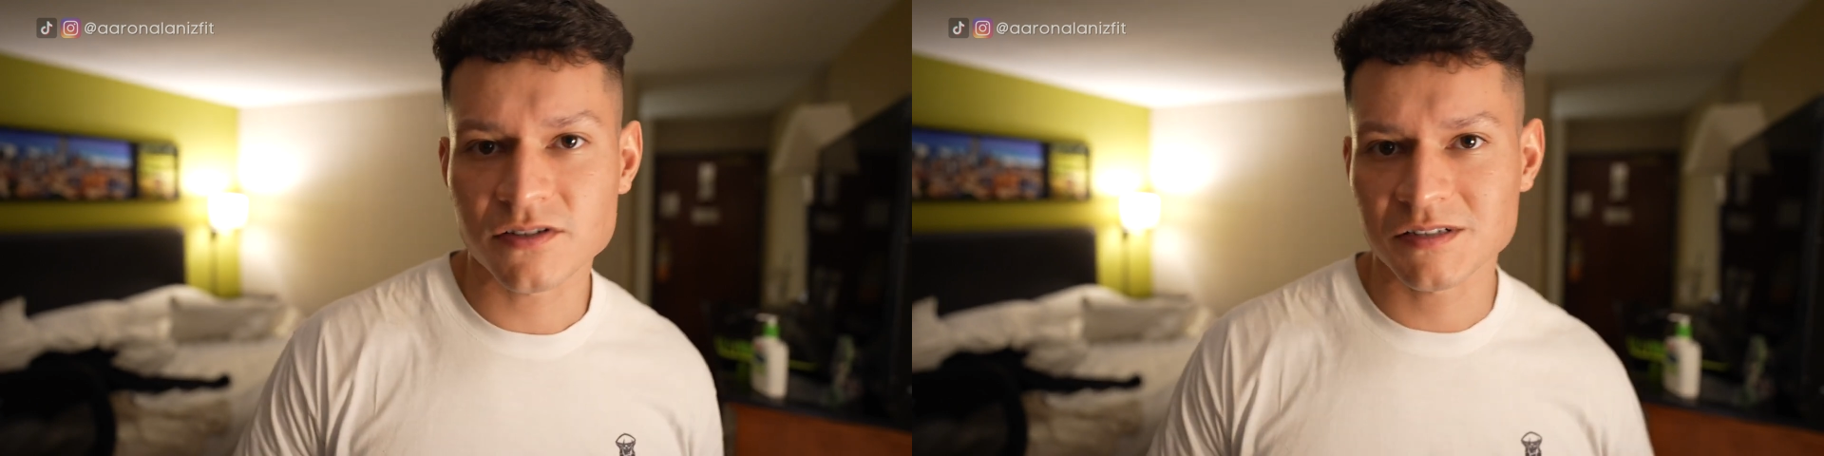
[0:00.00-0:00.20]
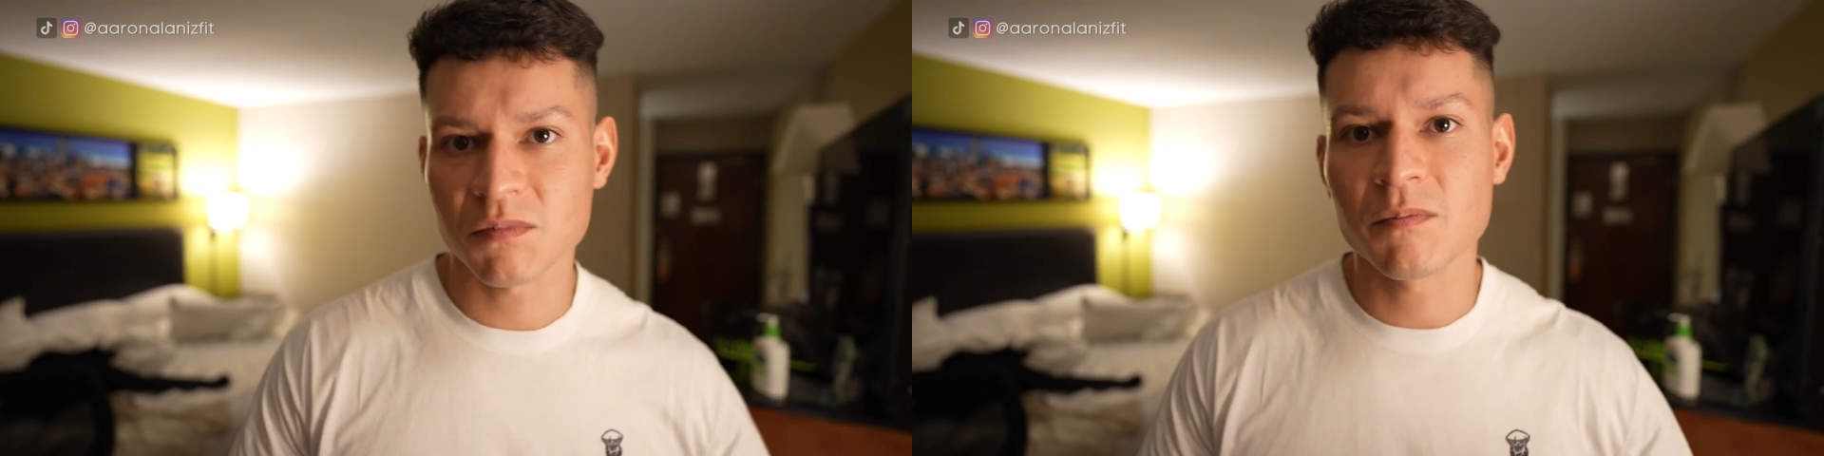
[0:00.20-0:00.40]

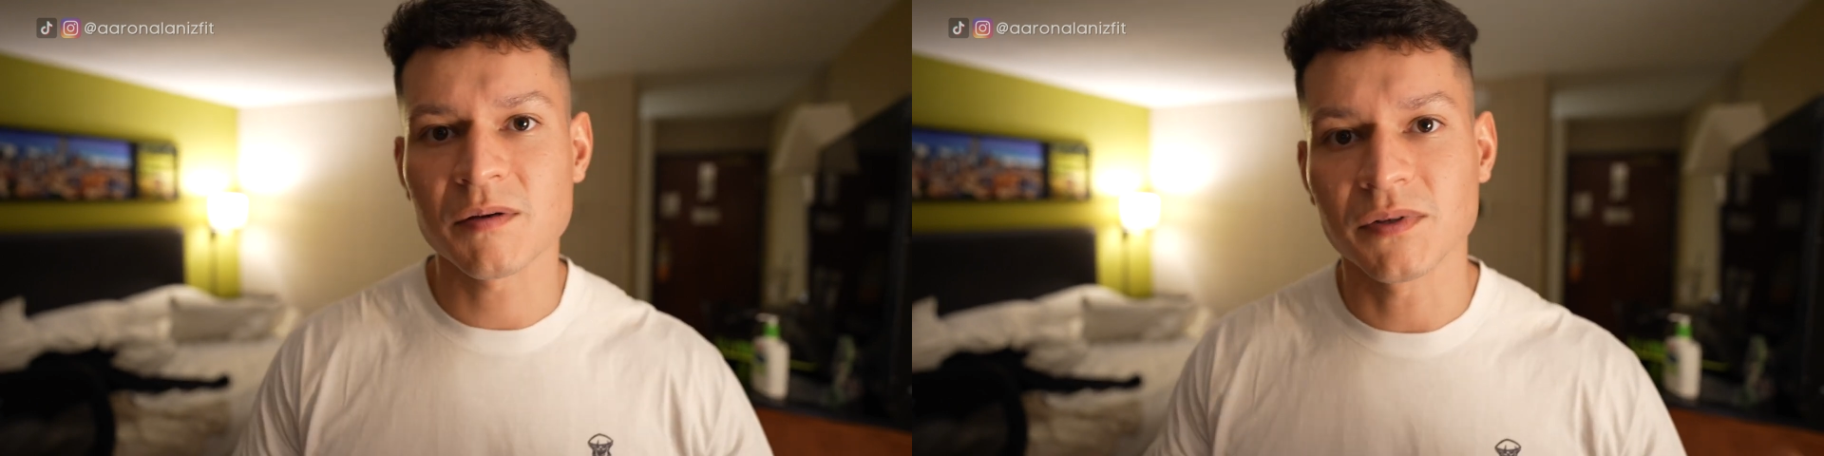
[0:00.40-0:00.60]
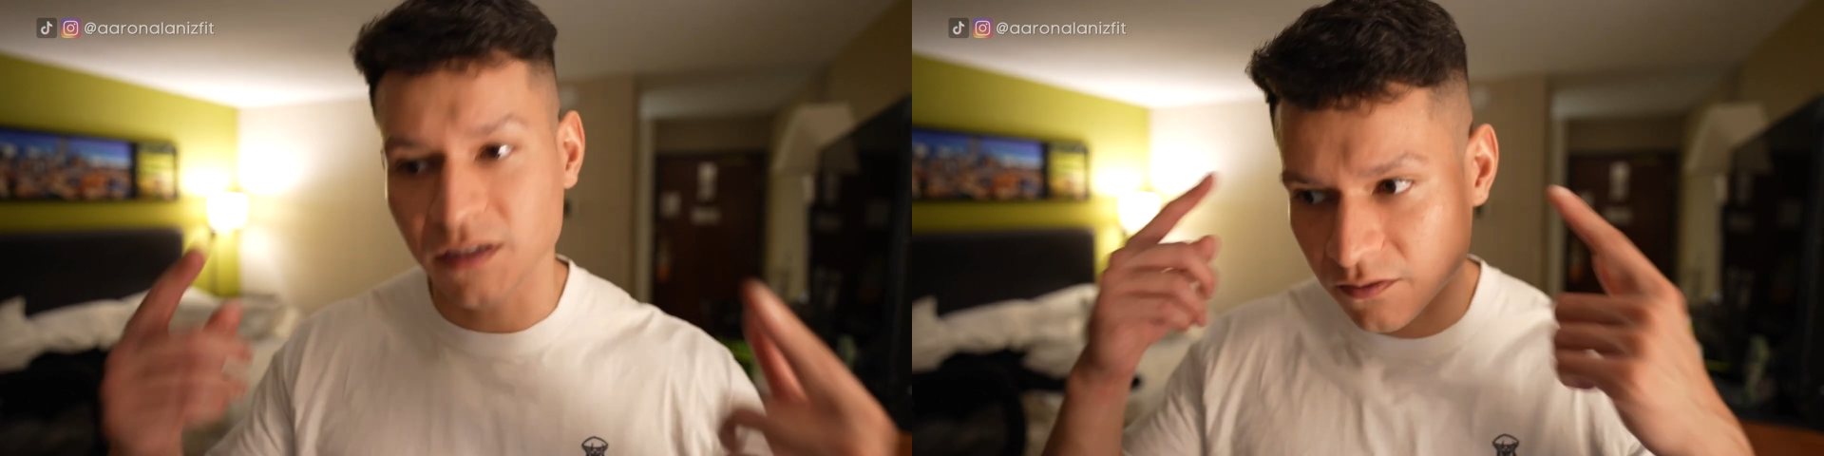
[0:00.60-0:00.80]
Because I'm a
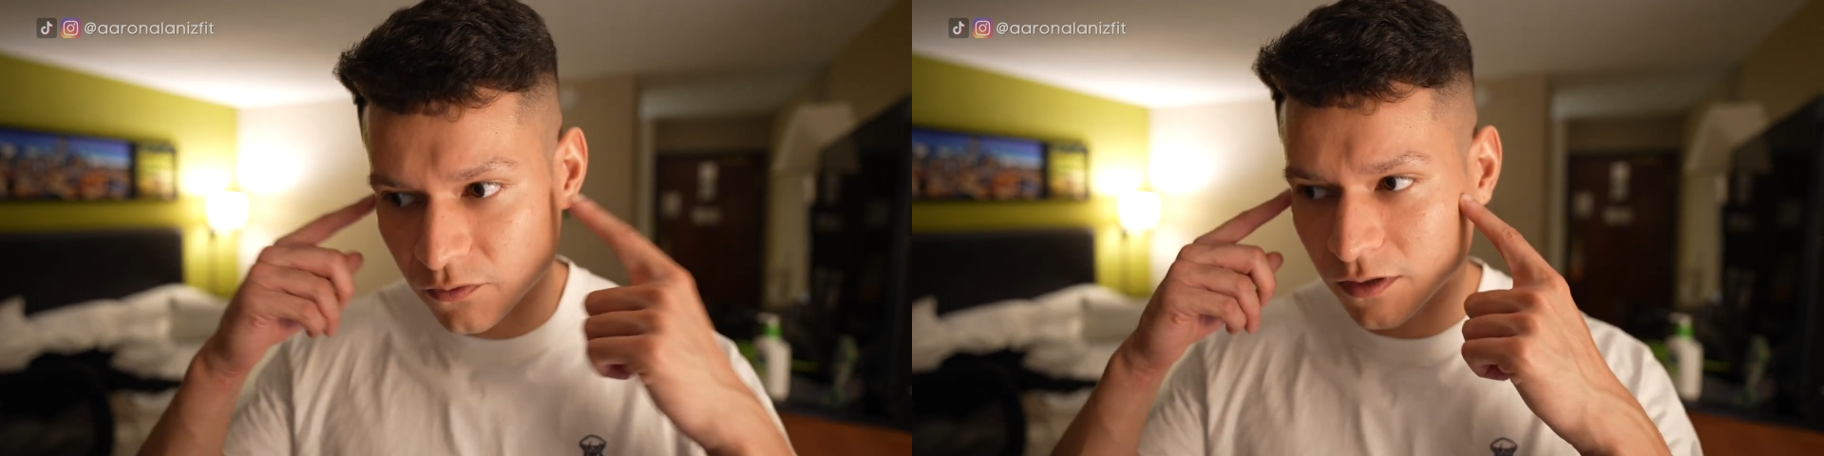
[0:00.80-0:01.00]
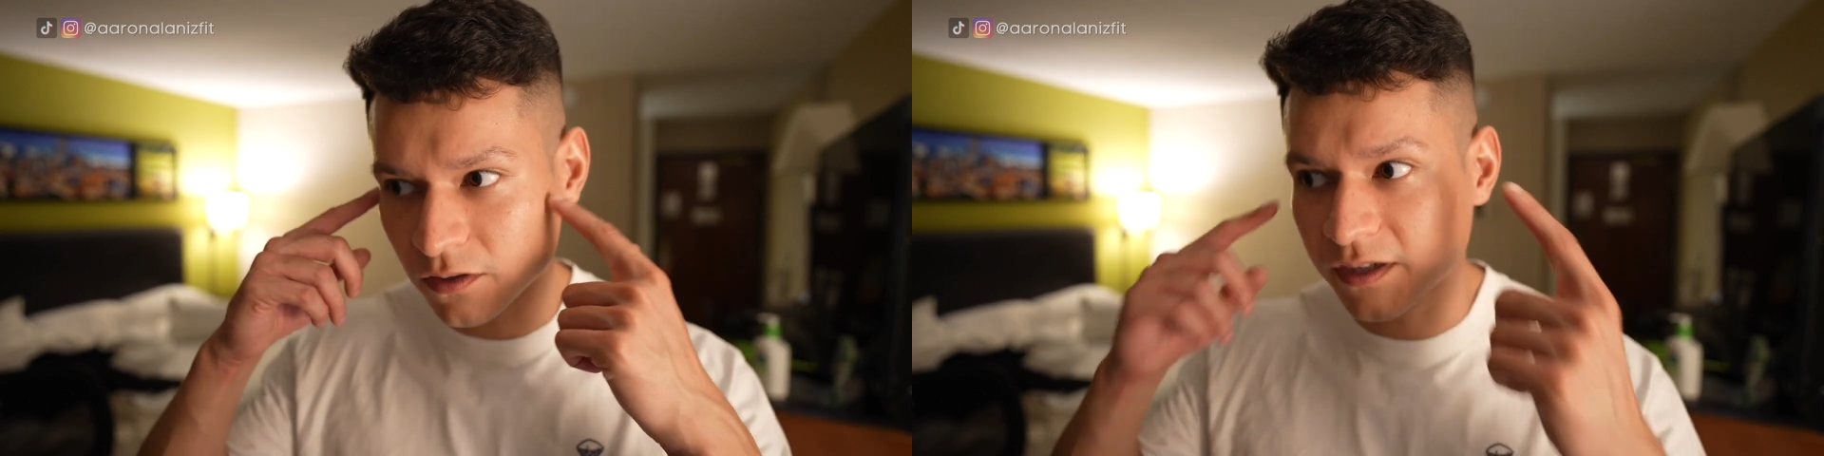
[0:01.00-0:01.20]
big
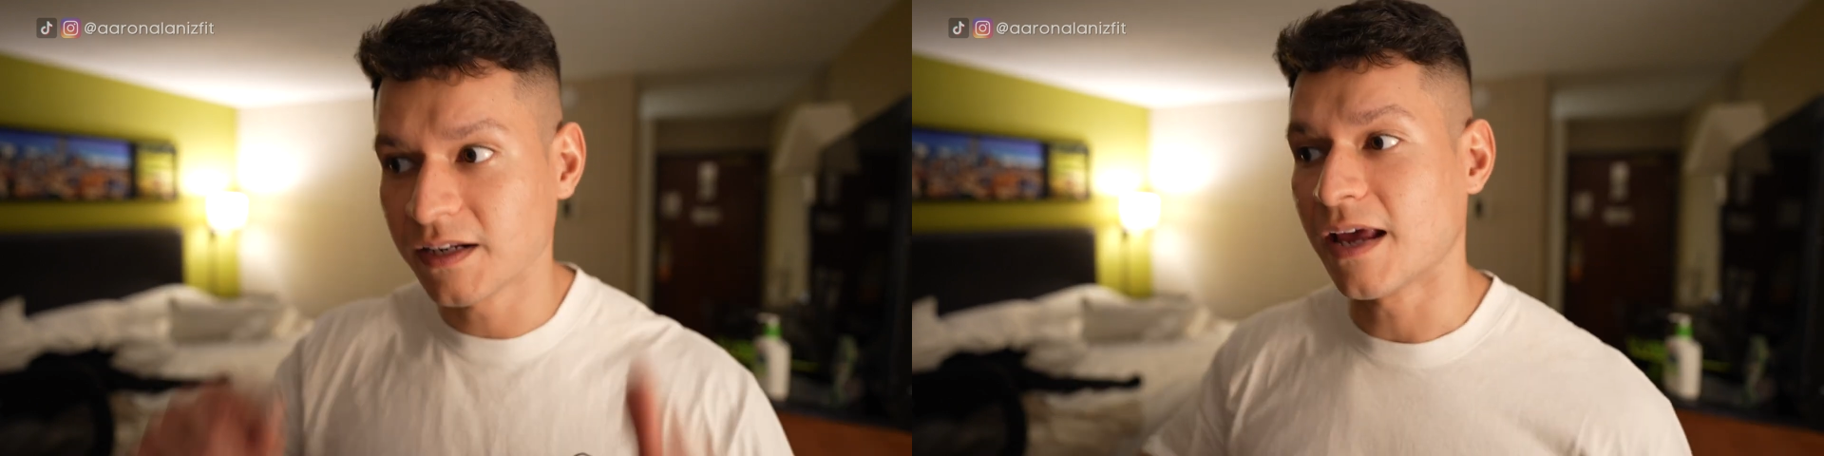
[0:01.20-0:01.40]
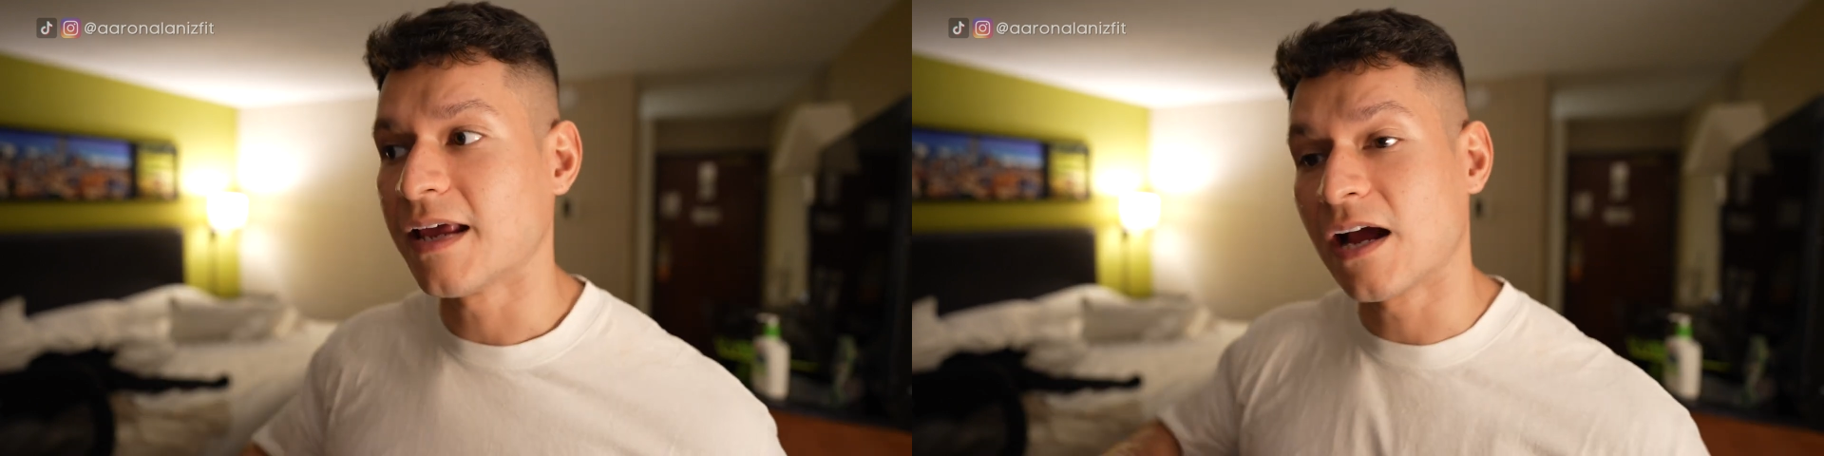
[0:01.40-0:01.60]
believer in
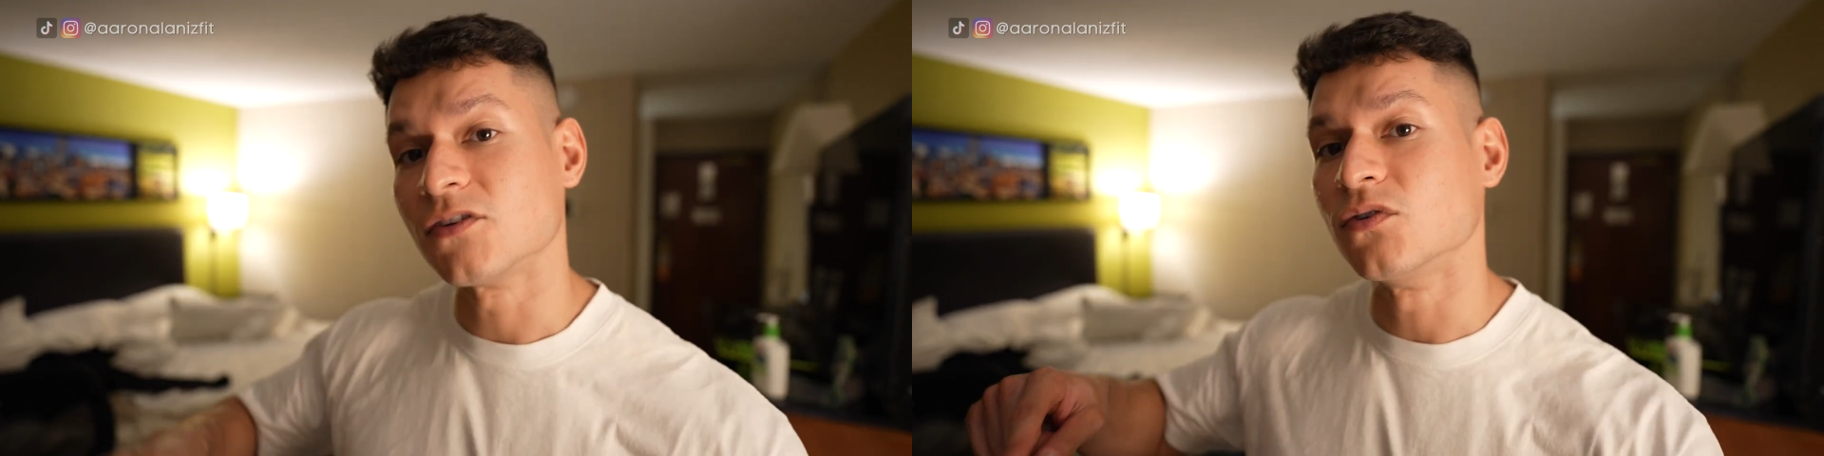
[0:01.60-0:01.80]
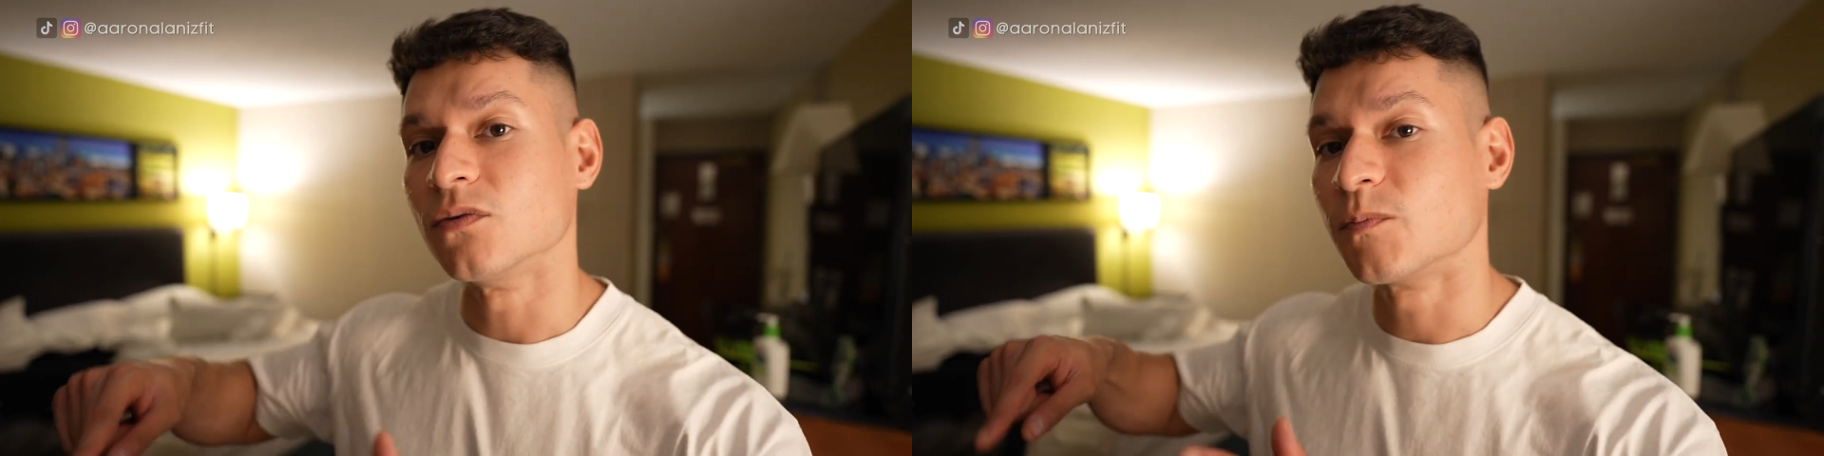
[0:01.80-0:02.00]
looking at how
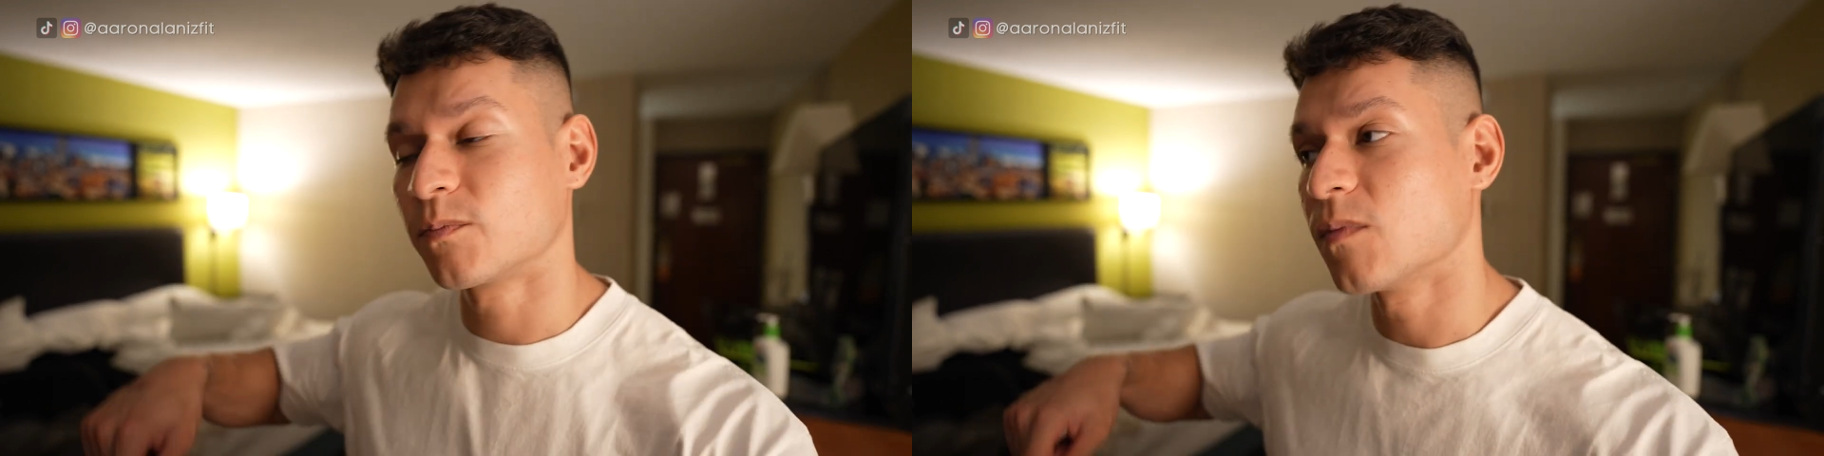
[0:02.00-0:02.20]
you